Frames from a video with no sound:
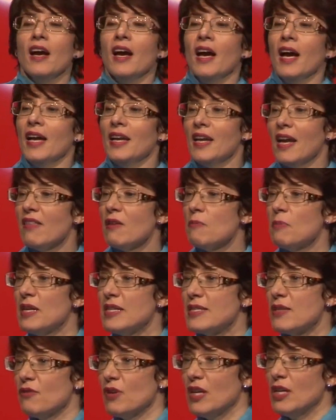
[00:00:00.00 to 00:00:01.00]
Another
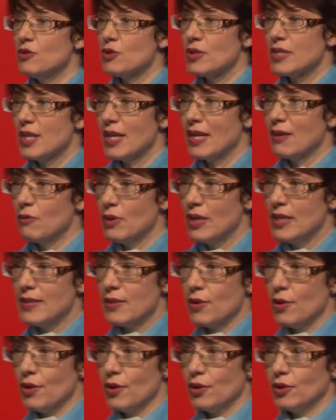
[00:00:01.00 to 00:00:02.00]
piece of interesting
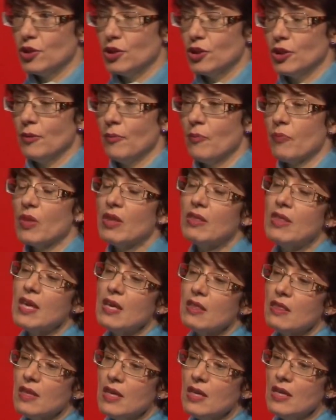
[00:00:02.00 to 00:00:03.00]
research, the
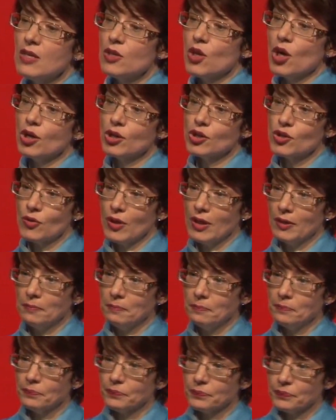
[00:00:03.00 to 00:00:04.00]
Athena Doctrine.
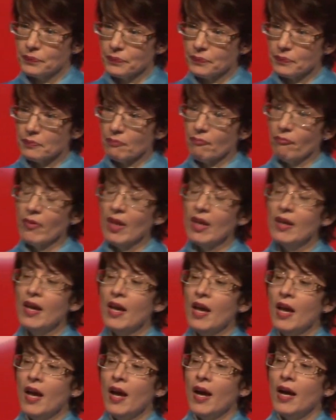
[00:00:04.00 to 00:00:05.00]

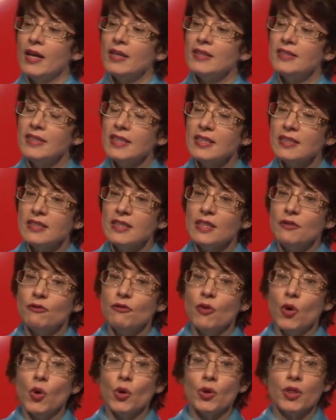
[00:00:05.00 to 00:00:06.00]

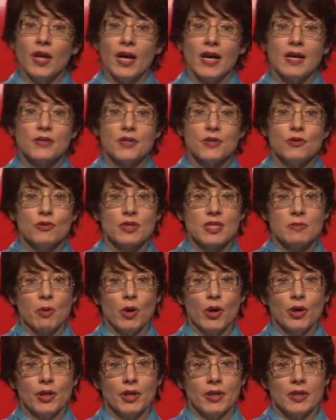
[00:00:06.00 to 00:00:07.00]
64,000
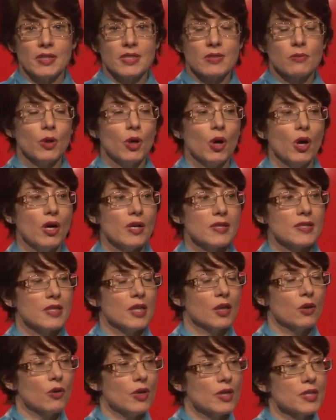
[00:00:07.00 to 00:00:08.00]
respondents were asked
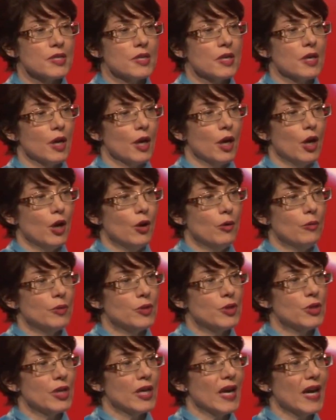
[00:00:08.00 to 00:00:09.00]
across the globe
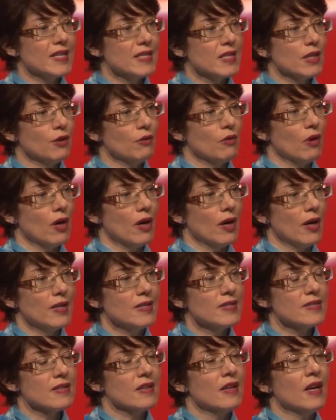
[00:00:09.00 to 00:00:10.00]
to
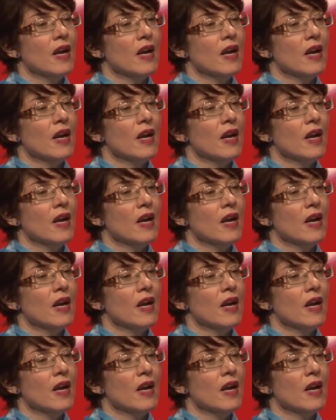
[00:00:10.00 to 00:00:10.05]
categorize